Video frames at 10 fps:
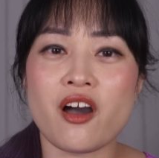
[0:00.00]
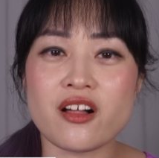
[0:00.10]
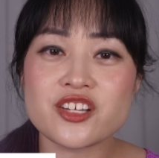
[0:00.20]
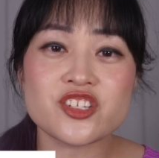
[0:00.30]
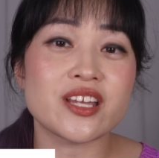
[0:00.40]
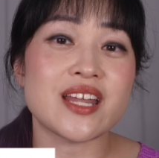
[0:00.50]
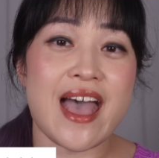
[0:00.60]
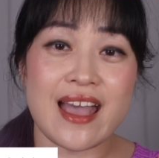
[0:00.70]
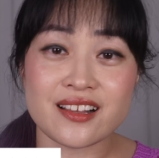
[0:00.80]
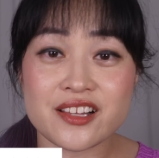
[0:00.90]

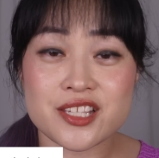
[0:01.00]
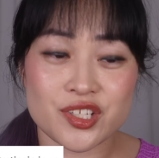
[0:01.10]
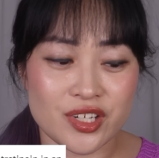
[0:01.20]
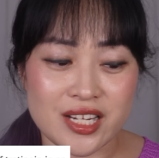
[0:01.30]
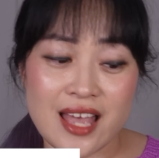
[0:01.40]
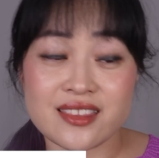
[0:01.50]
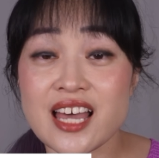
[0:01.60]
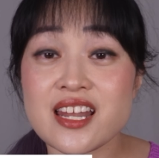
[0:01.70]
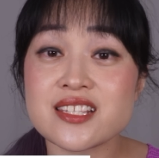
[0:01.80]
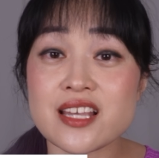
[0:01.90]
collagen and glycerin, and
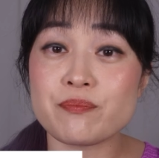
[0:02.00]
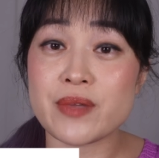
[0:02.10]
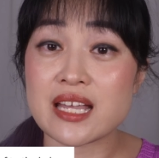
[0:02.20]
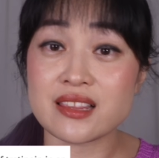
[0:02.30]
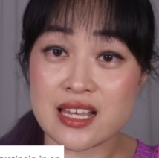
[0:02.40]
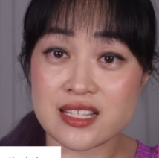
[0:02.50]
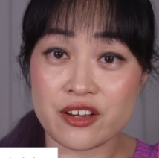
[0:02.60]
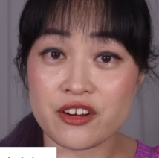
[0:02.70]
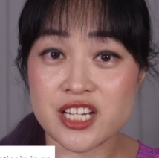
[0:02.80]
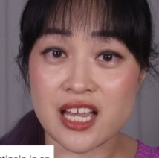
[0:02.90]
that ends up being less
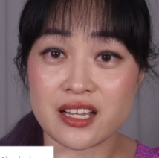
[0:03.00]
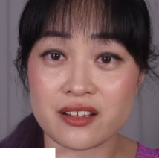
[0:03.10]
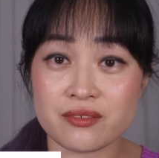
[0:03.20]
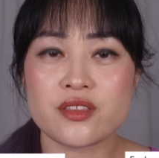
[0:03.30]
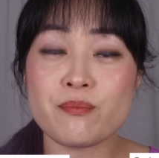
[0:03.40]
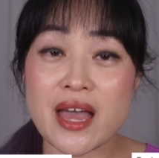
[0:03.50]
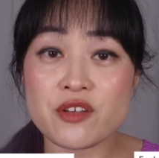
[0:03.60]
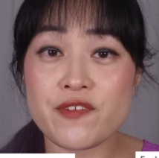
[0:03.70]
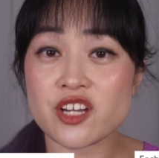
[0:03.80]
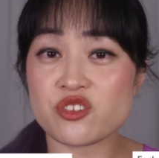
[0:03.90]
irritating. The
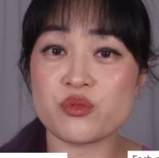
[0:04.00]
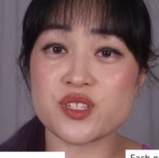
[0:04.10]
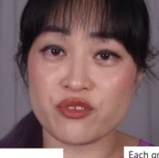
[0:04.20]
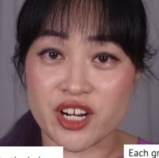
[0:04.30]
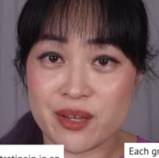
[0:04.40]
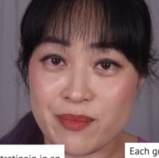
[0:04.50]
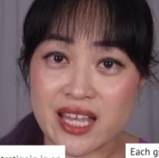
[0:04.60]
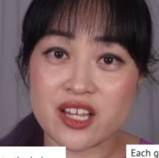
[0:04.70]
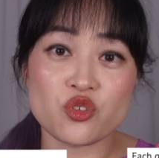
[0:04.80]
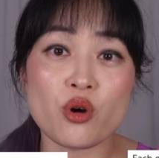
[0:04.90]
manufacturer was already
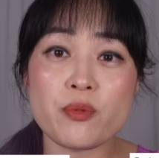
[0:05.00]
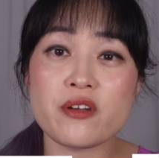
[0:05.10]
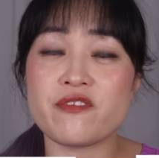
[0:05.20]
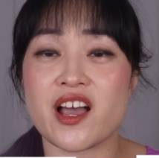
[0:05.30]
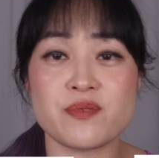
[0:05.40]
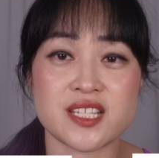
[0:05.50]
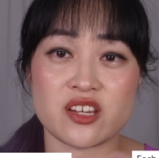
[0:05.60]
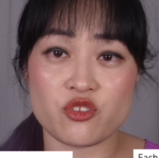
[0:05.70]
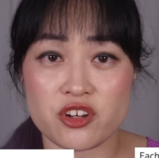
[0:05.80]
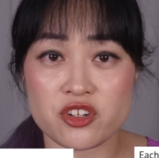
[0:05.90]
making 0.5%
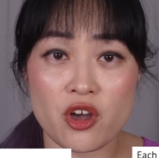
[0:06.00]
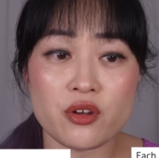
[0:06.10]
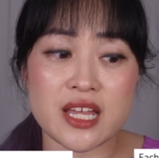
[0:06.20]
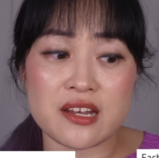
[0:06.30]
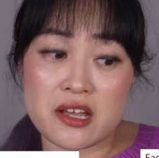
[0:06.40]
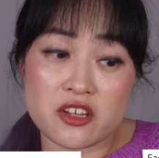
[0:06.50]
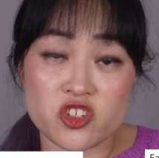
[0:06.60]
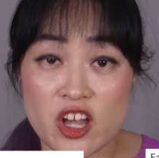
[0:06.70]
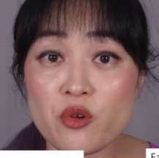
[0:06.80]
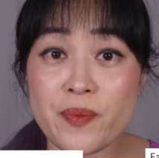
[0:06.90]
tretinoin in a
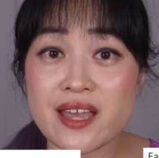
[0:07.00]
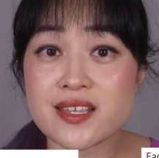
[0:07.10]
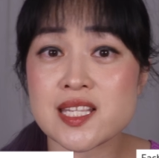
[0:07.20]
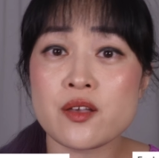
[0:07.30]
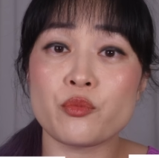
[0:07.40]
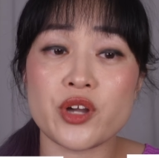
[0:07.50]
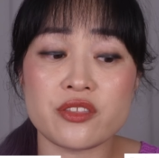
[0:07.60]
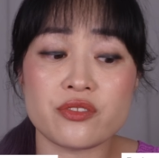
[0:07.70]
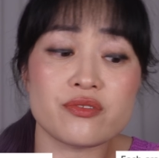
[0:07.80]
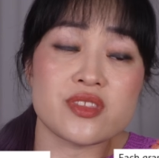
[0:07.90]
gel base
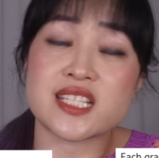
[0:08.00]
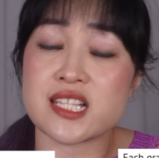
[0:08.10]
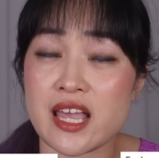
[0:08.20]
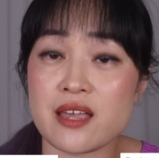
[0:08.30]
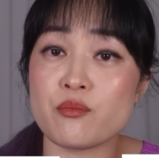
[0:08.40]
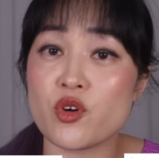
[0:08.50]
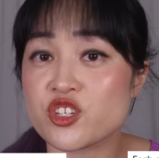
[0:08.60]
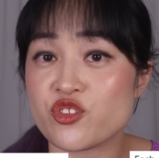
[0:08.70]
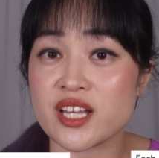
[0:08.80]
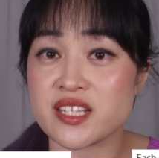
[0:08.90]
with the same
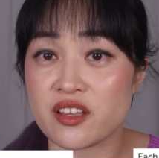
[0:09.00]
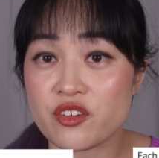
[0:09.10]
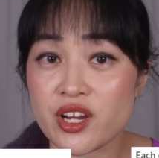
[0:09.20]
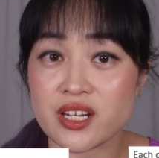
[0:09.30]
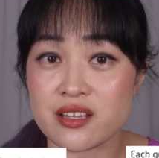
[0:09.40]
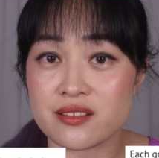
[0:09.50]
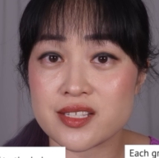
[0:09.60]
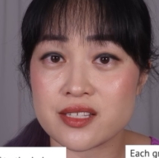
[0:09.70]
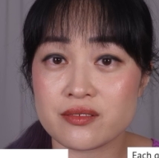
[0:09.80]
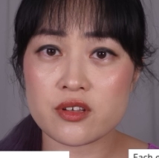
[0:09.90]
moisturizing
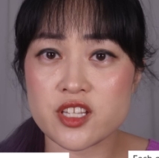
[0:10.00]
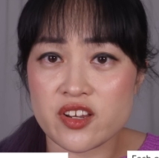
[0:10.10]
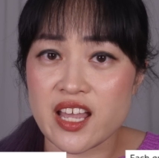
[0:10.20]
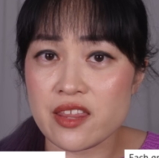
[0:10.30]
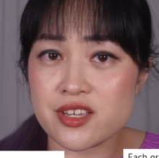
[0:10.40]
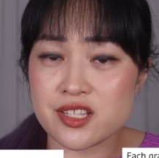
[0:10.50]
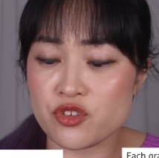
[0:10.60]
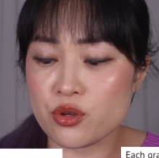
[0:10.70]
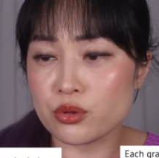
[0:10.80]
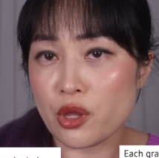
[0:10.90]
ingredients. So, to get this
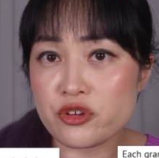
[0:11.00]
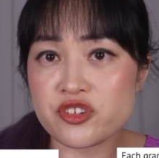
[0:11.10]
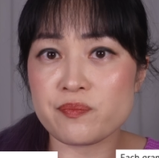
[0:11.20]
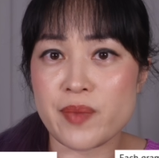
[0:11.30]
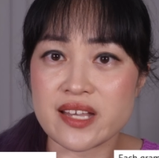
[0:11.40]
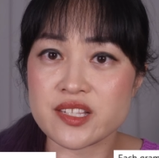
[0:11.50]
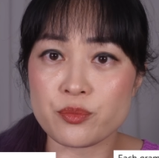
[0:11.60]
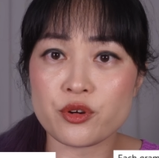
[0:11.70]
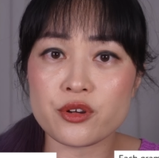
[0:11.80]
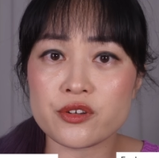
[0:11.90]
new lotion base
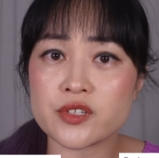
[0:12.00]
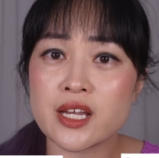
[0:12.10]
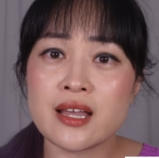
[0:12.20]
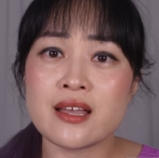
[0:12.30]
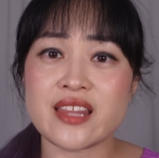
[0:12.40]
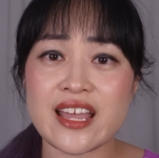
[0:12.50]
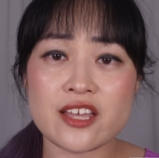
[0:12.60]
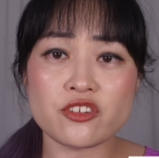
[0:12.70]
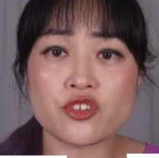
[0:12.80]
approved, they had to